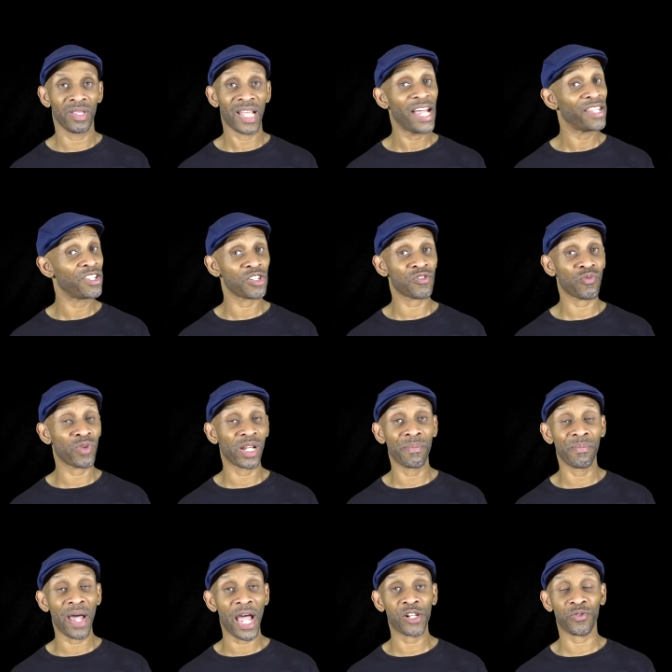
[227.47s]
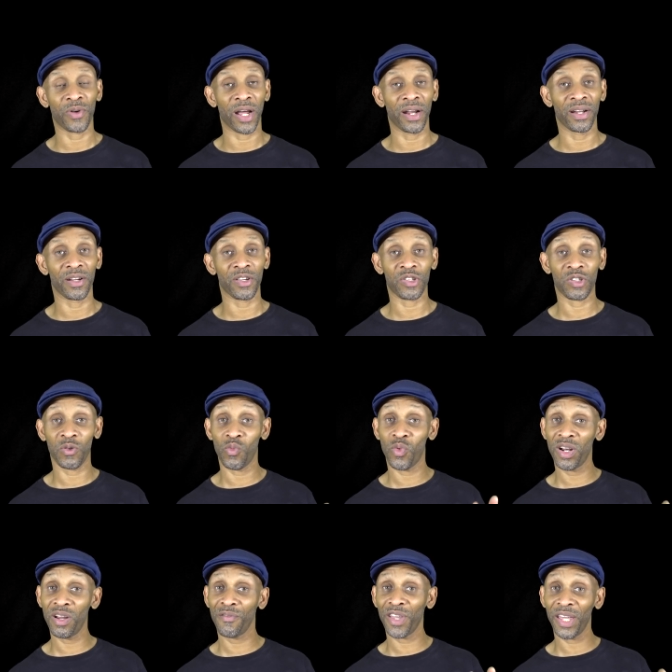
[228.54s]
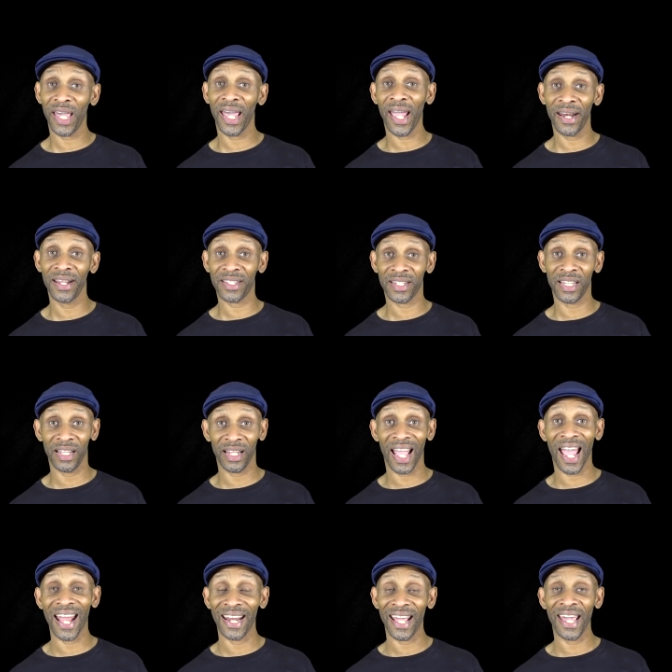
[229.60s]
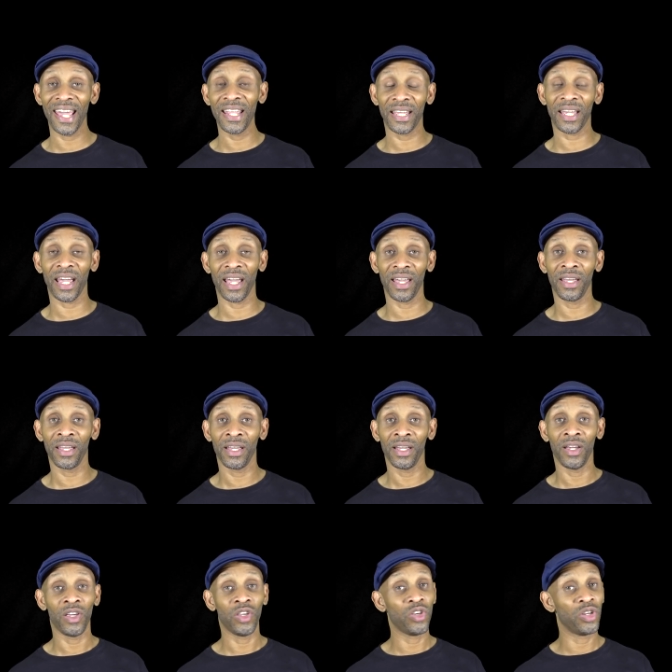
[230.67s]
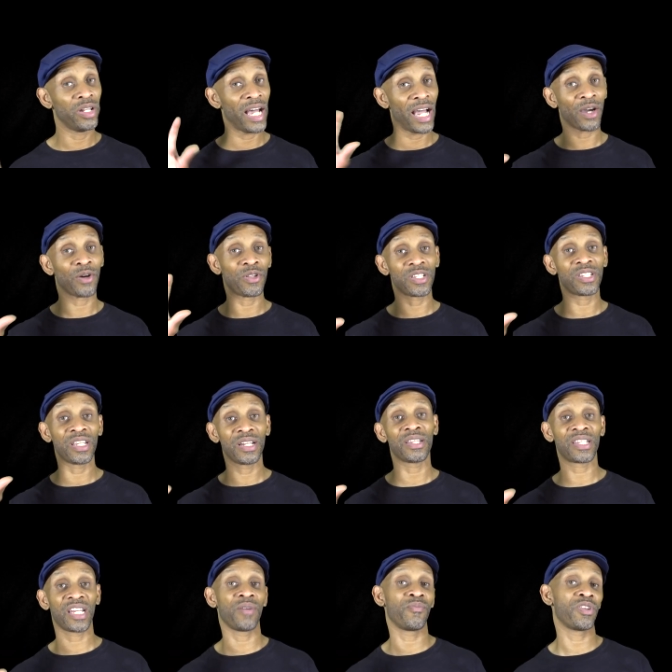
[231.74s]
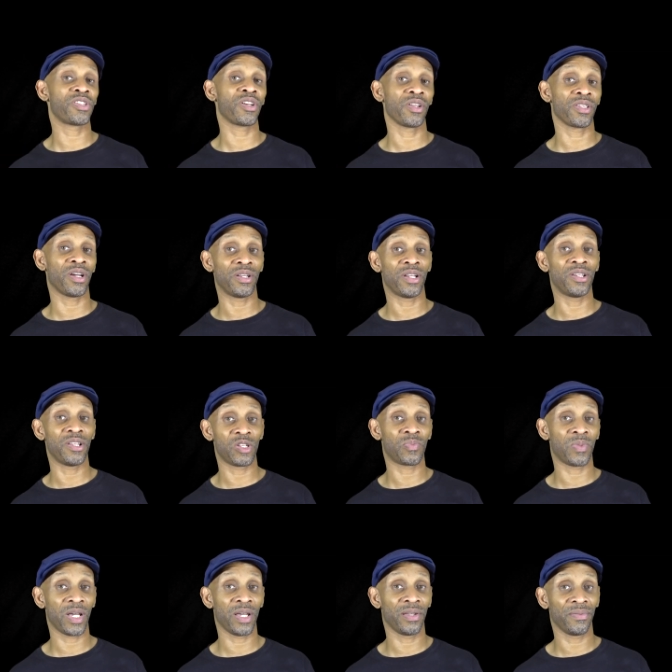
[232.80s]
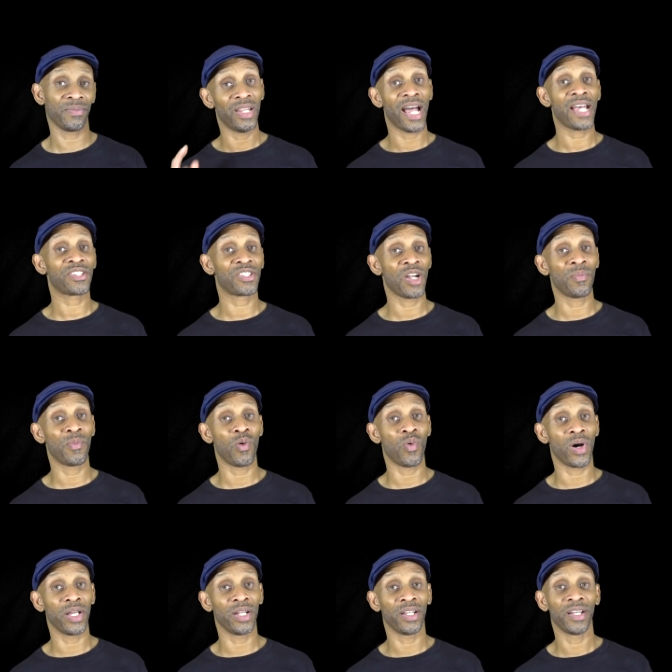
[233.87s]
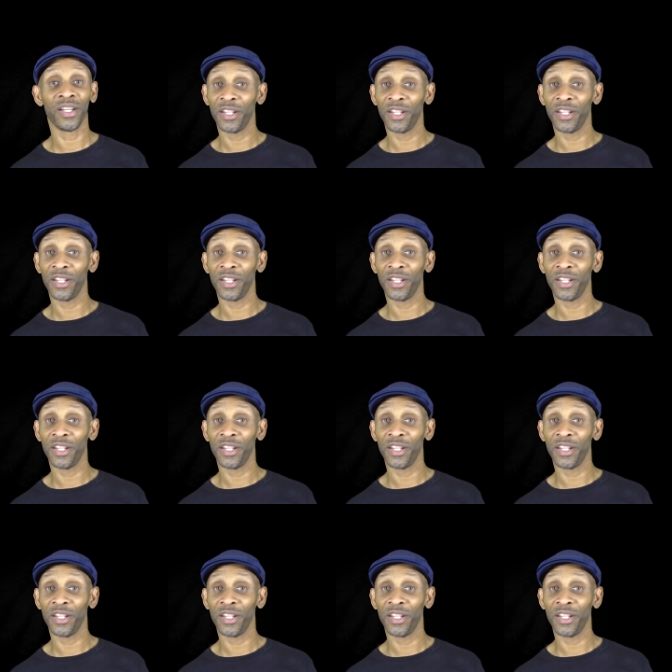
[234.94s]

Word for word: That doesn't really match right there. So whatever you're editing at eight K, you're not going to see the same result on the display. That's number one.